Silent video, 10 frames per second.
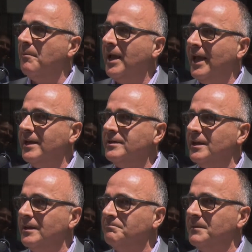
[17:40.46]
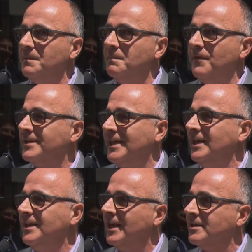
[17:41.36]
And if it's
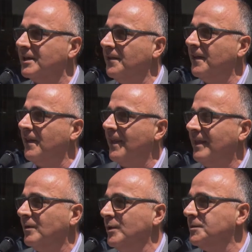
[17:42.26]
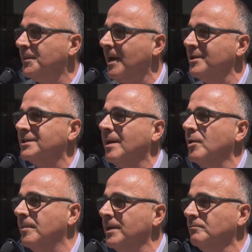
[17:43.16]
anything else other than that, then we just become a
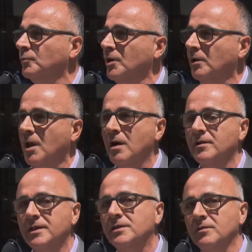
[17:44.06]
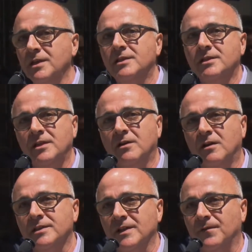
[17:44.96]
suburb, and we're no longer this unique city
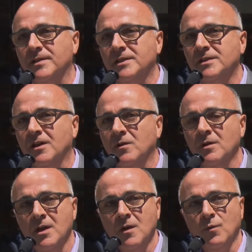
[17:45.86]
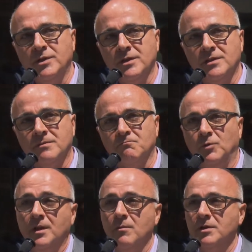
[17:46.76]
called San Francisco, which is
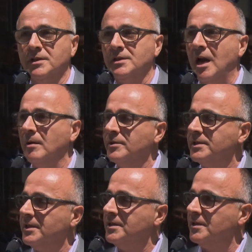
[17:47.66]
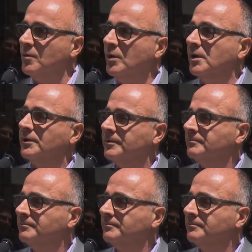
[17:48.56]
one of the most desirable cities in the world.